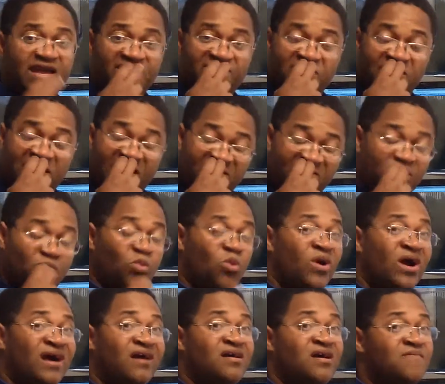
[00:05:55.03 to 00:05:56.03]
And if you come from
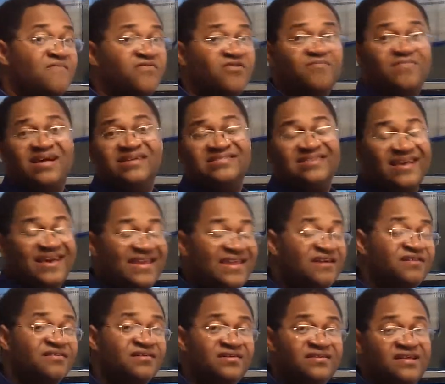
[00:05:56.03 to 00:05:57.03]
where I come from, that's
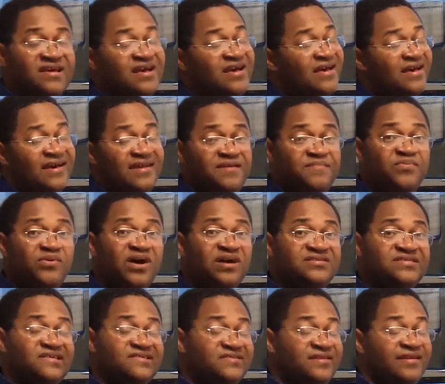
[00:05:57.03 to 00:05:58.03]
any hood, any
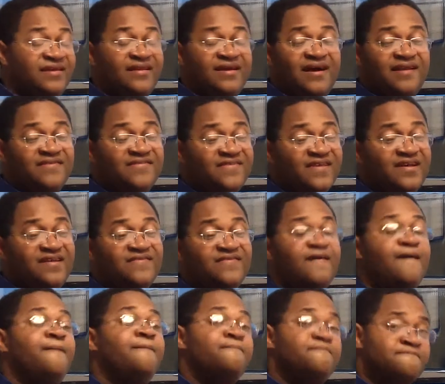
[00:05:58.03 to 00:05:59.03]
projects in the United
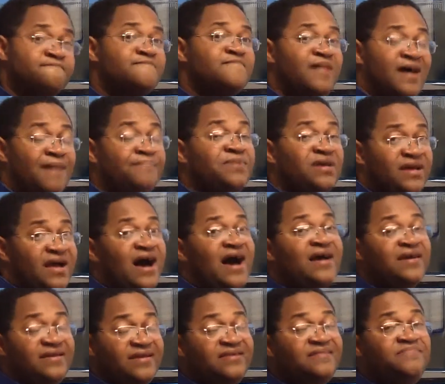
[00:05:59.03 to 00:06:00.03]
States, I'm your
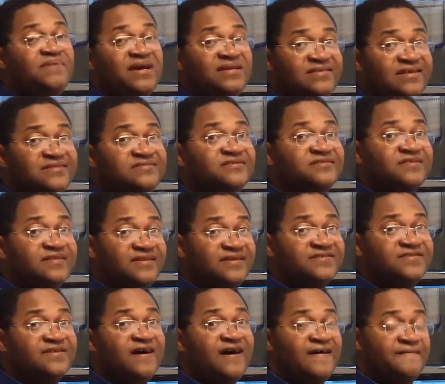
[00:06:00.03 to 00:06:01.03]
guy. You need to pay attention to
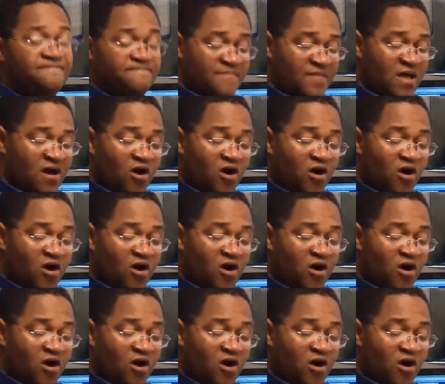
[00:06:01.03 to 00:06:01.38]
this, all right?